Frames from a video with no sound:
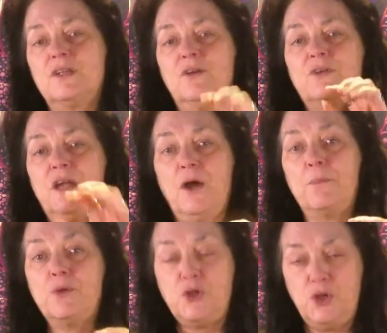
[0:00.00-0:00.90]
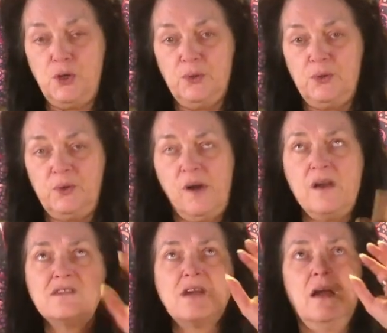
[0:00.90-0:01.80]
here to help you
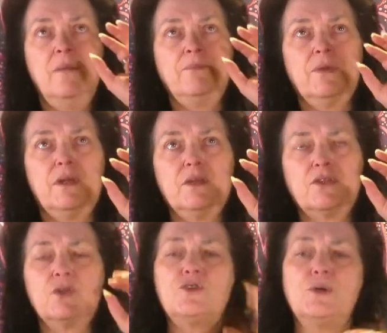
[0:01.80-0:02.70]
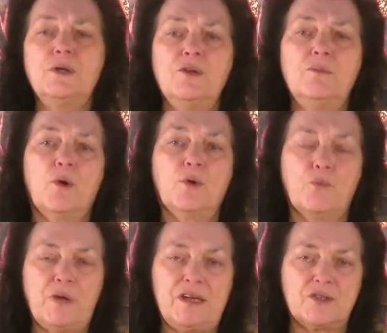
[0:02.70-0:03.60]
so that you can do more
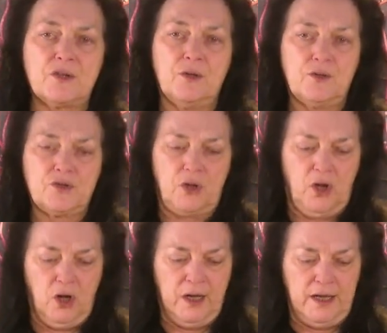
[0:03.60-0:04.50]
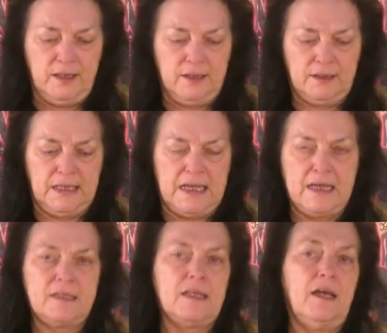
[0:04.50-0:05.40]
research on
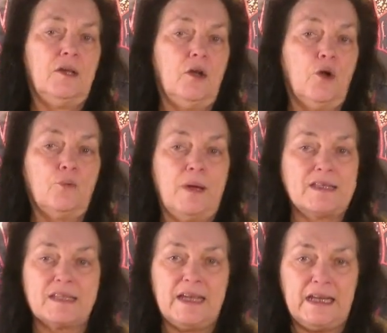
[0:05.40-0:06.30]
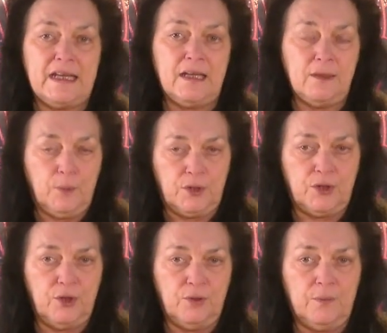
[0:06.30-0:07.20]
things that are resonating with
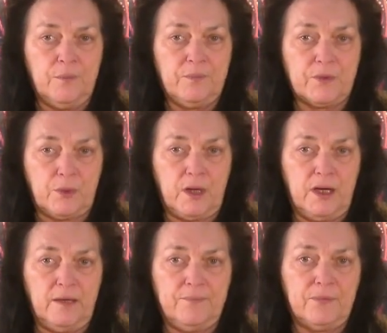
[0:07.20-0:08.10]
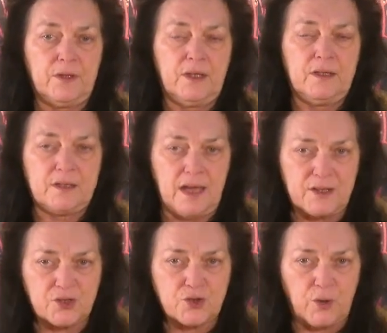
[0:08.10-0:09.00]
you, okay? The things that I
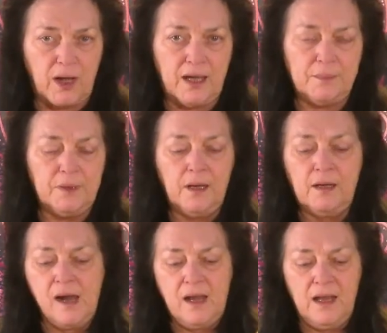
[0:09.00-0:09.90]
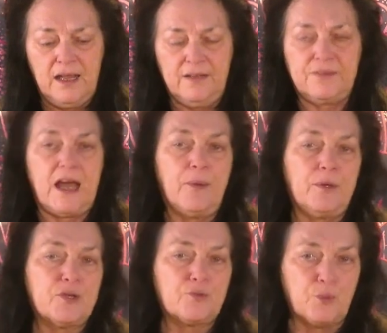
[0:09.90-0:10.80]
describe, and if that
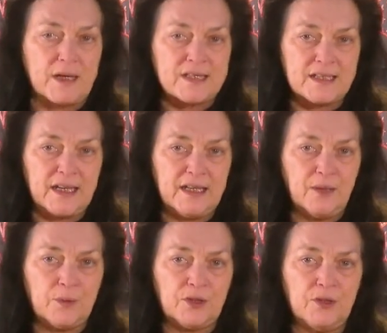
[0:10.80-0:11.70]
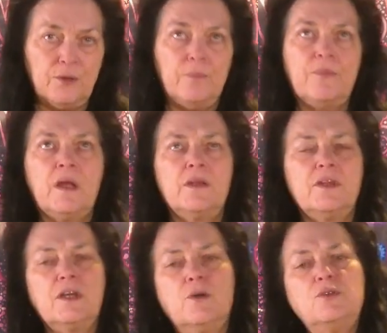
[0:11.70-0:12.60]
one is resonating with you,
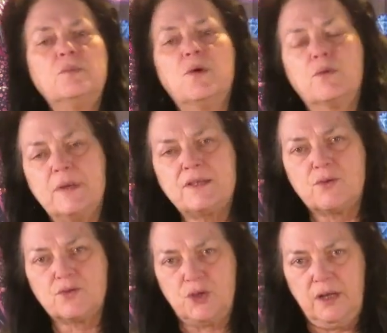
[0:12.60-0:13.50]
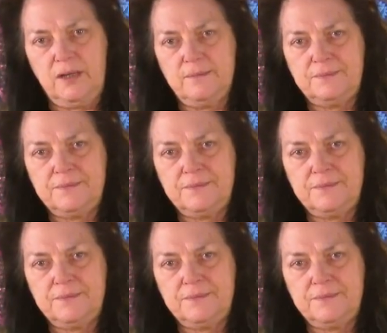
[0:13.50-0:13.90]
then go do more research on it.